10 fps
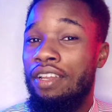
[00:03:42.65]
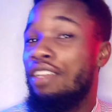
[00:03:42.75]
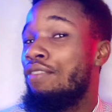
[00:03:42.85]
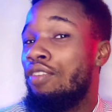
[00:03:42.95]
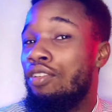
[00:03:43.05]

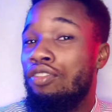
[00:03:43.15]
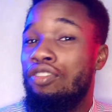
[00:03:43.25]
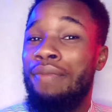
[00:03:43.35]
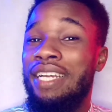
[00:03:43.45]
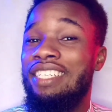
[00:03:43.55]
If you're new to
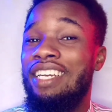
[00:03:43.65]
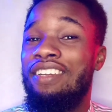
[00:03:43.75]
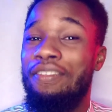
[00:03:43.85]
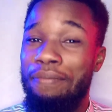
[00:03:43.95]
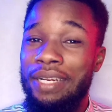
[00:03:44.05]
my
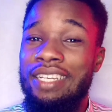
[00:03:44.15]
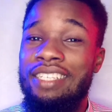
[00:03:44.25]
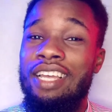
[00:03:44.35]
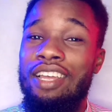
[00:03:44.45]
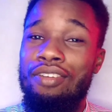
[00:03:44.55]
channel, please
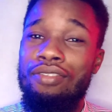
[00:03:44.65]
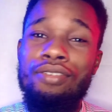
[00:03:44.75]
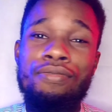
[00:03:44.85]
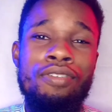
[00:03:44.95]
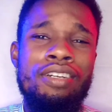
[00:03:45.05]
do
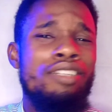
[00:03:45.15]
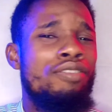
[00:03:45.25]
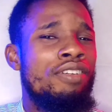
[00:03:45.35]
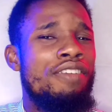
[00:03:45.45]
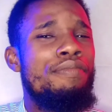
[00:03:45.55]
not forget
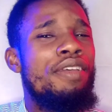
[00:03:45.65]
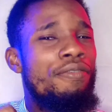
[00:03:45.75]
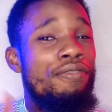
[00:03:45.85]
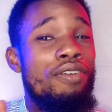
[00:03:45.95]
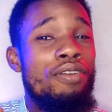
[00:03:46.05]
to give me a
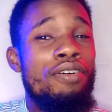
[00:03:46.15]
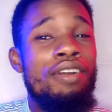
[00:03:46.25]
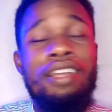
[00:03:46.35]
follow.